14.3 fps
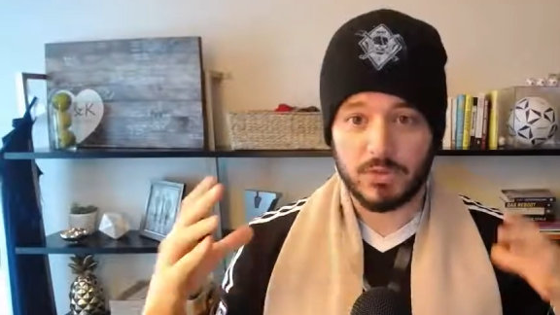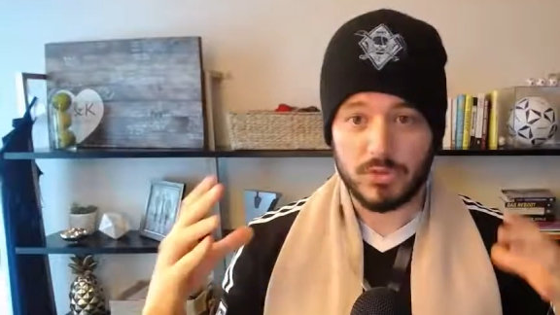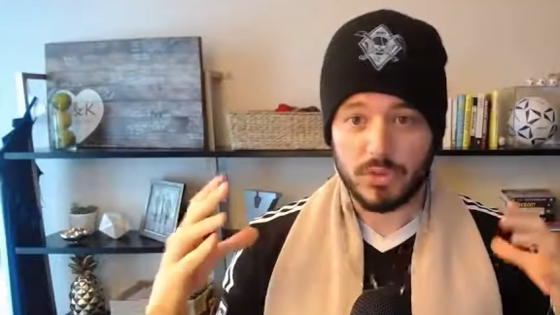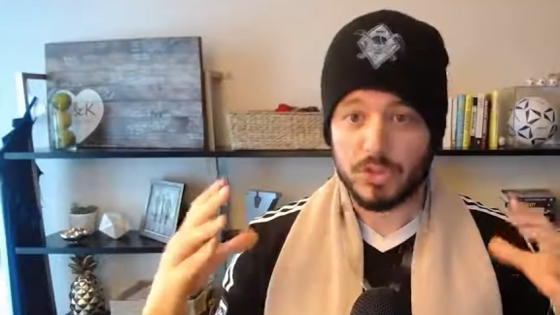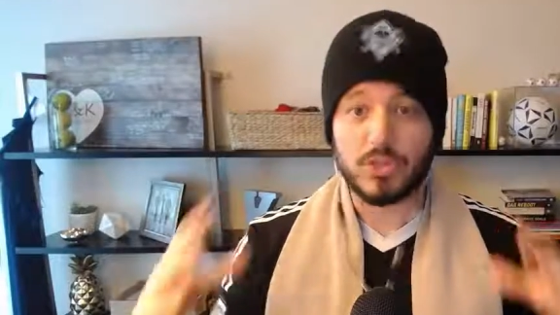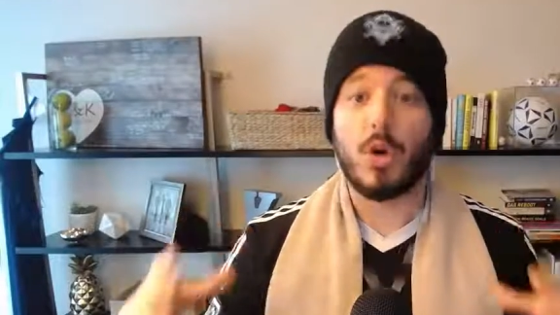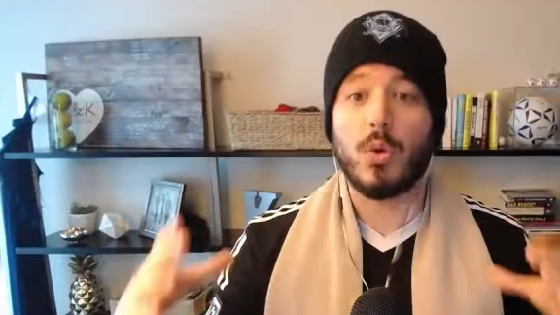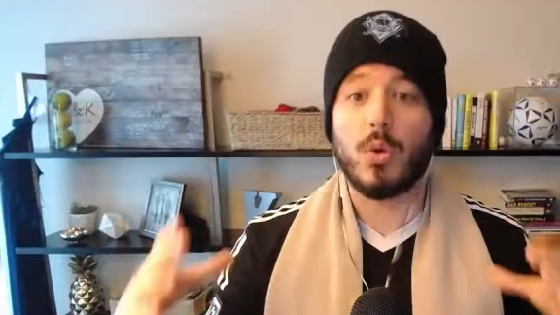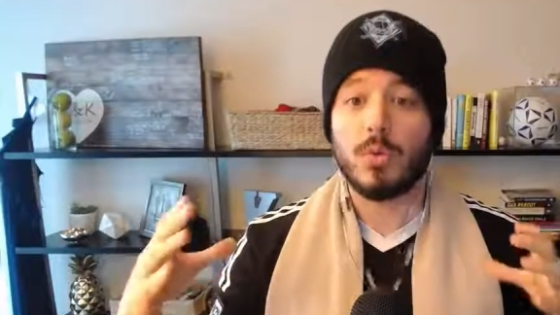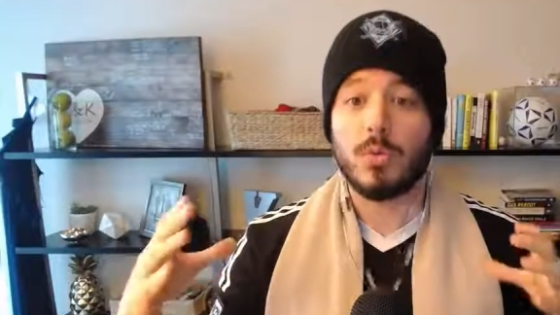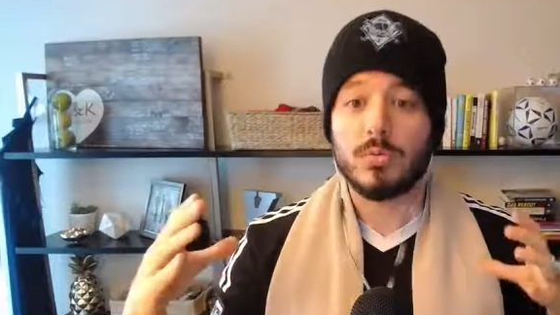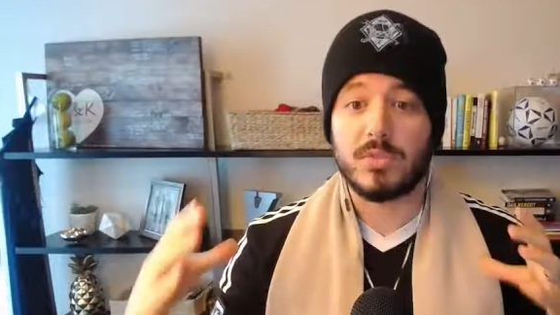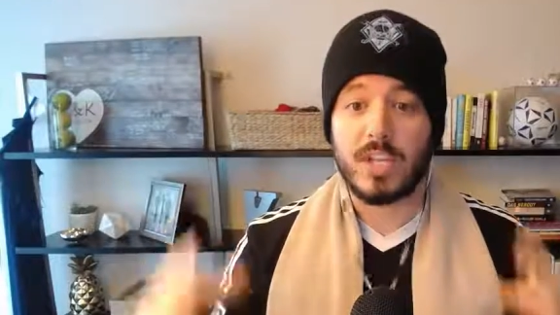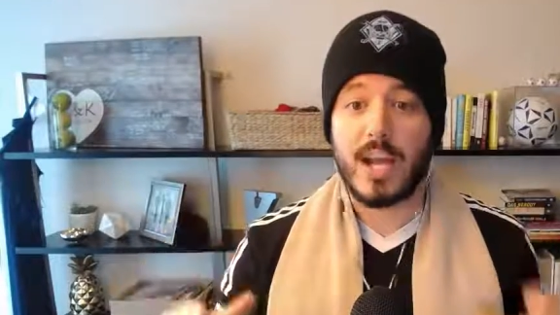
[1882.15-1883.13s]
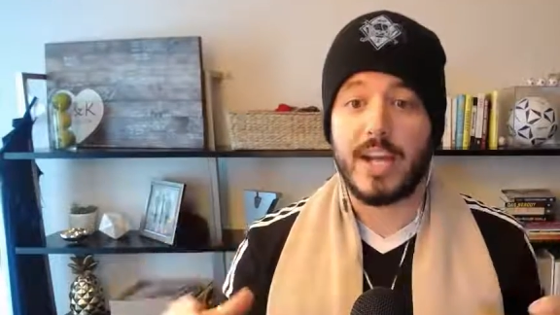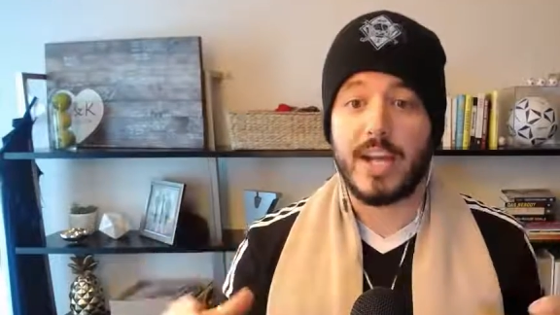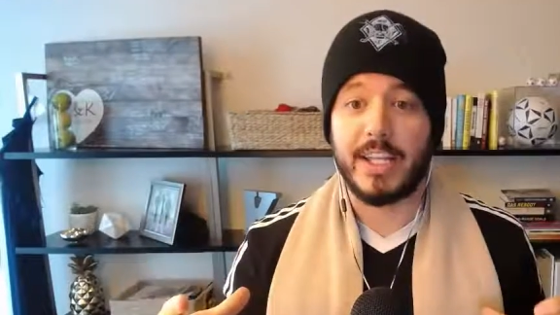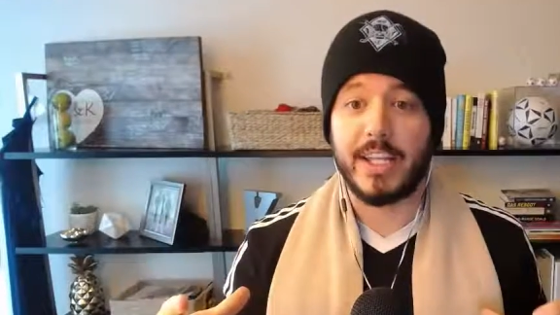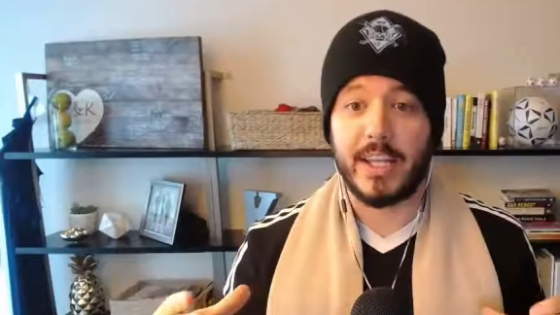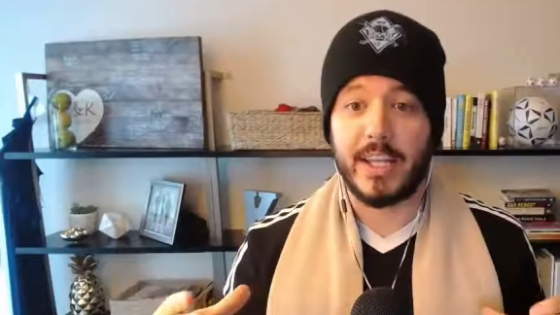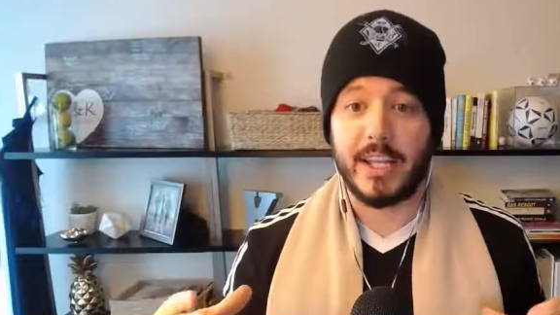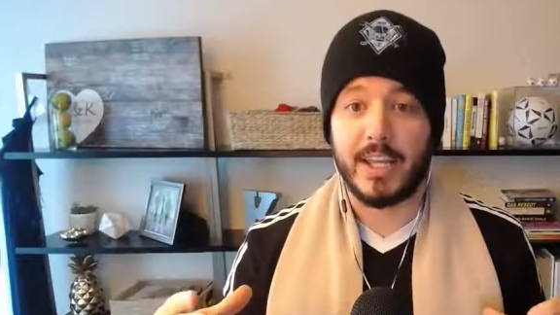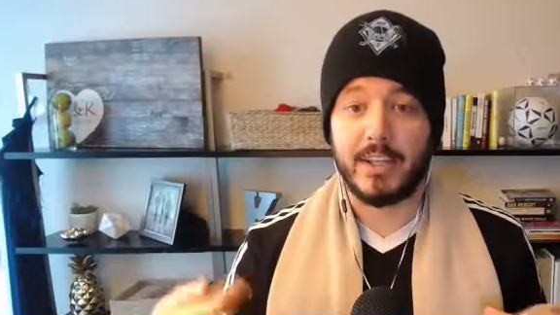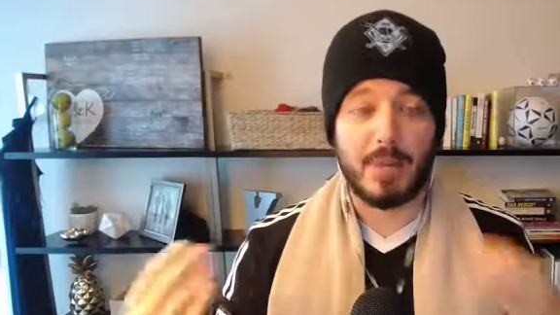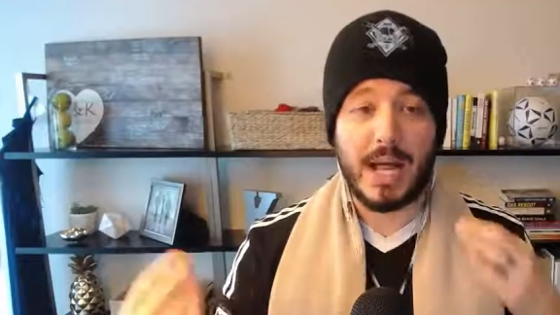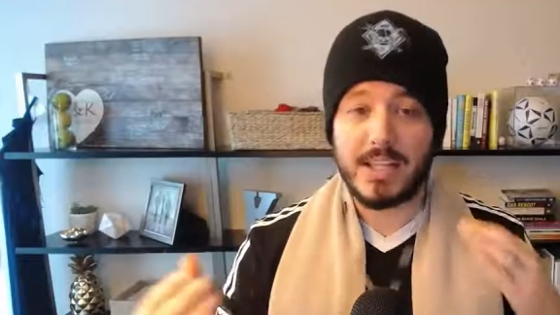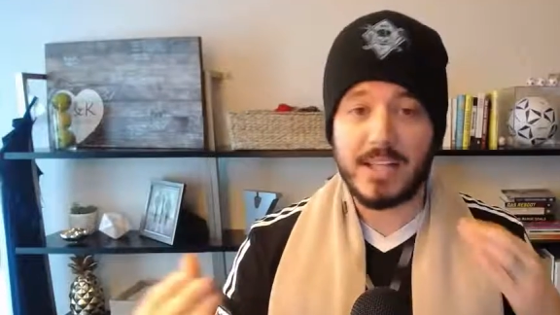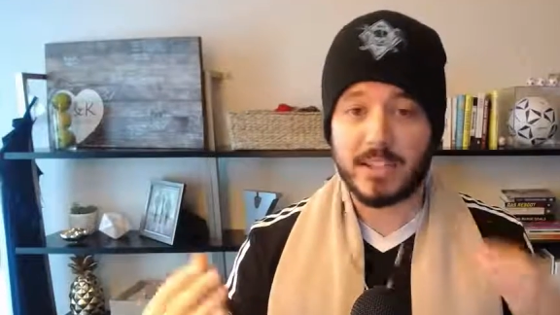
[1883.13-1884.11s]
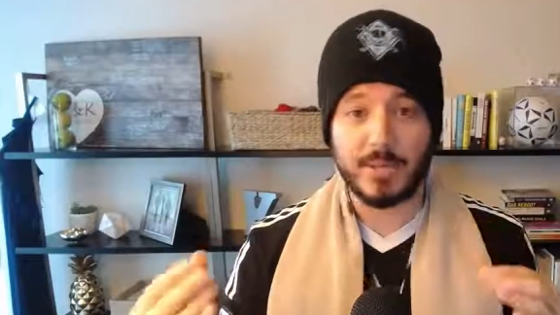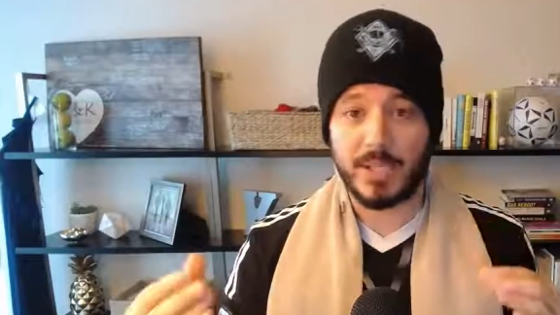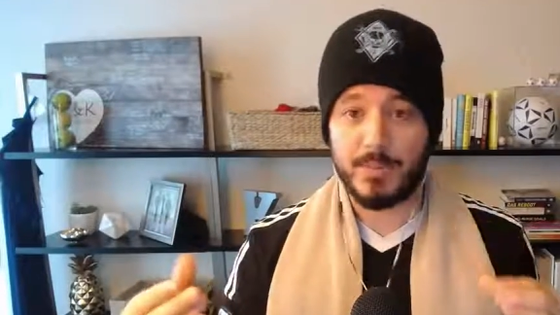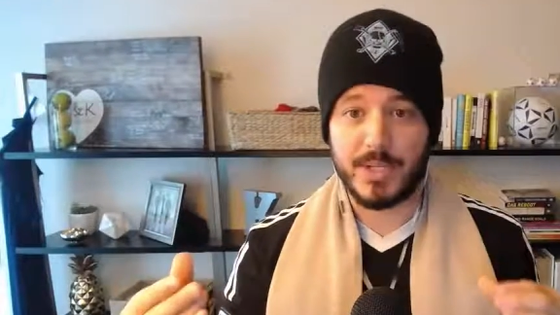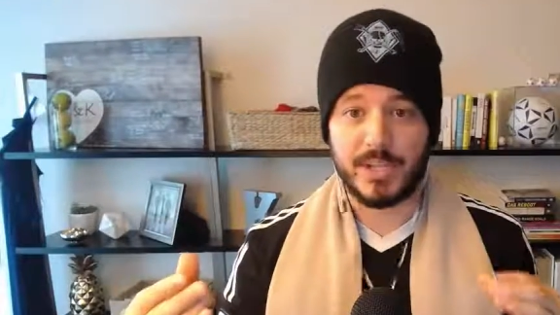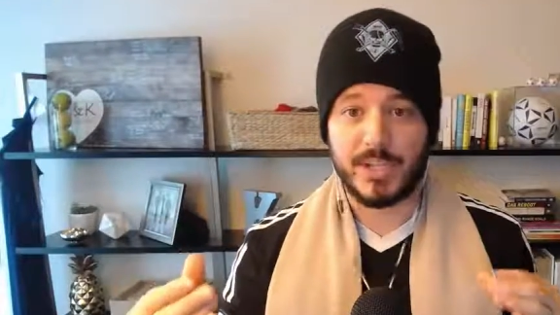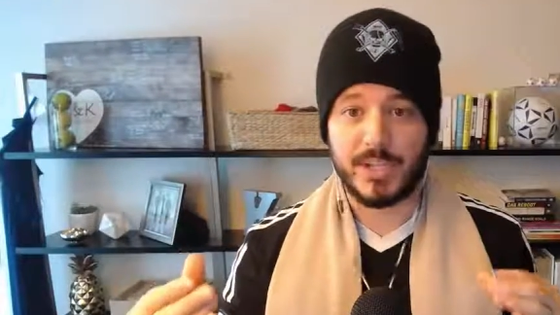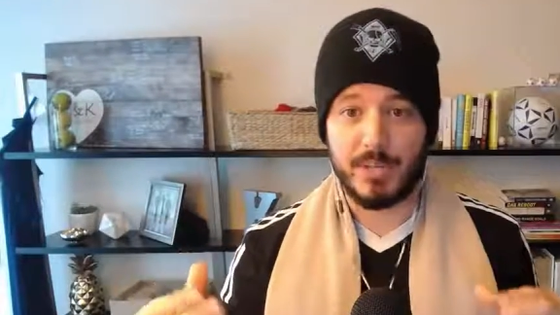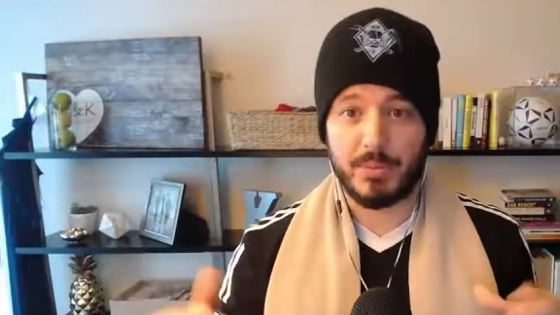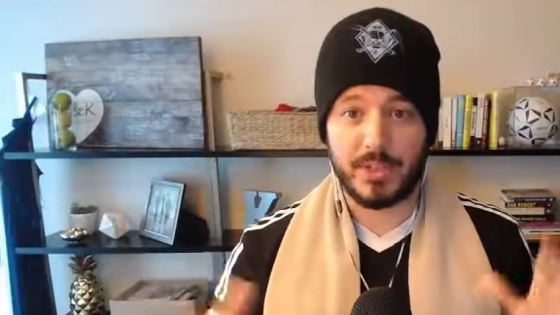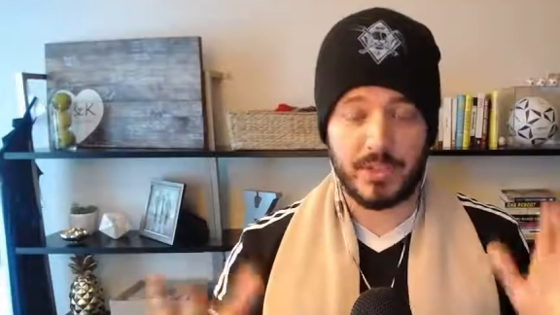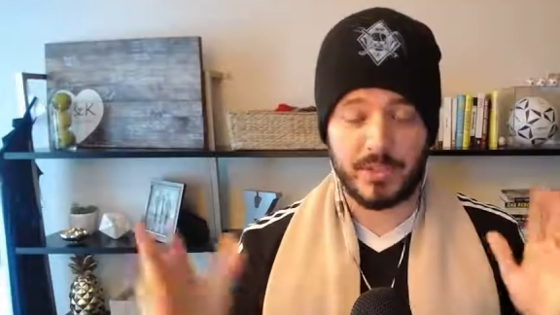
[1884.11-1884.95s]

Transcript: so tiny and possibly misshapen.